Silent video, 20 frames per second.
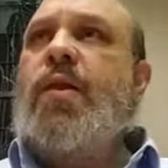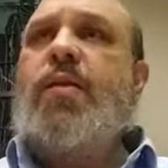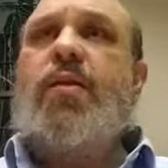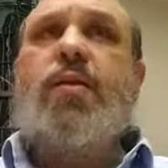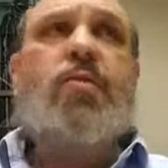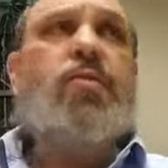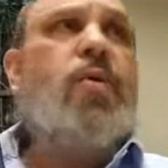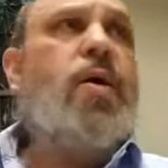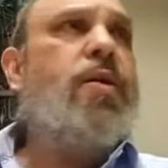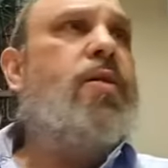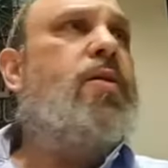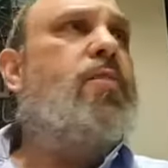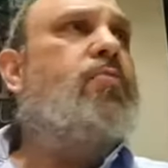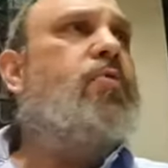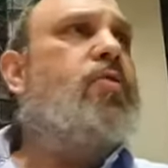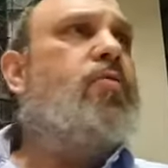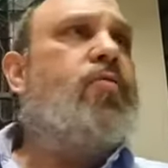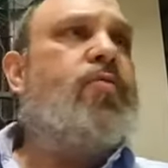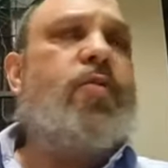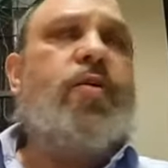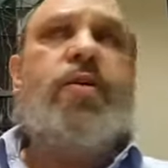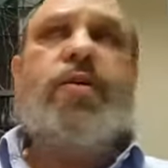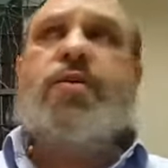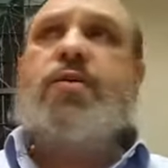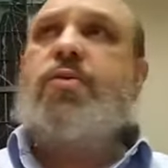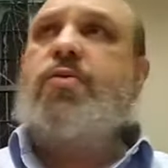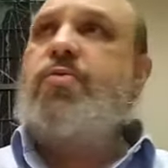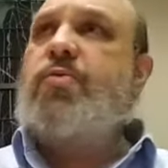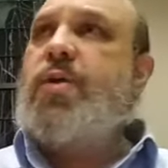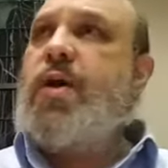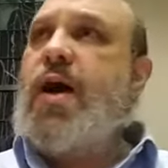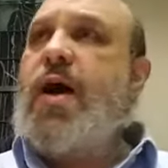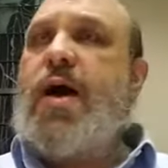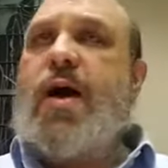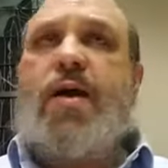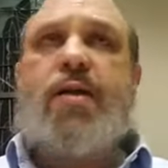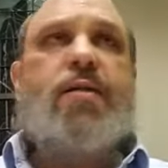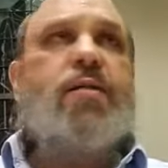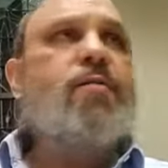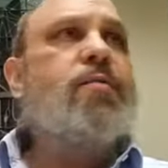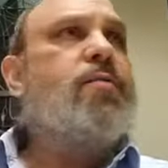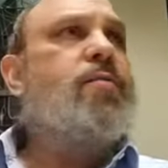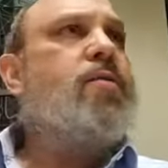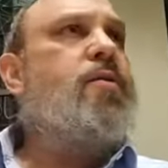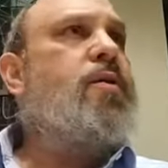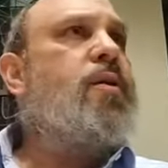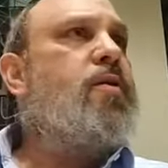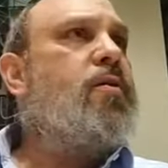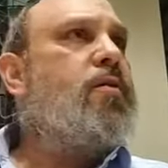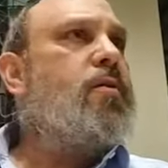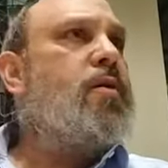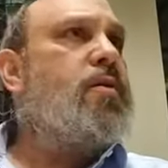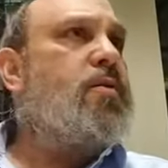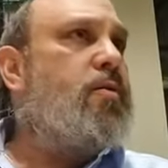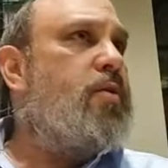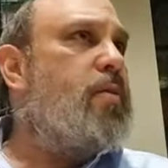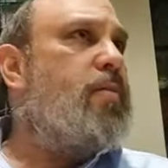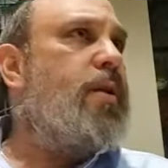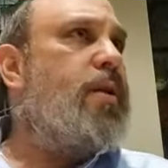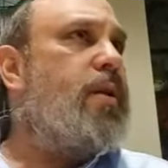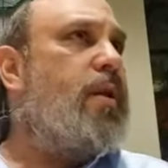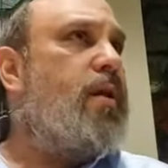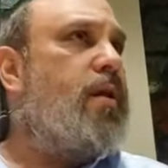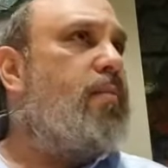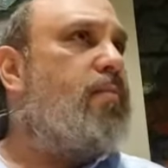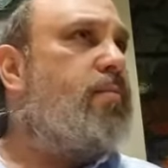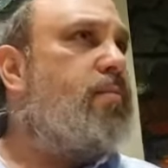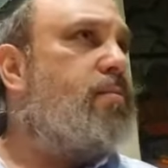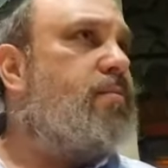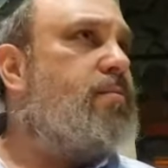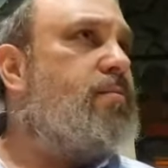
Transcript: the way they referred to God was Elohim Adirim.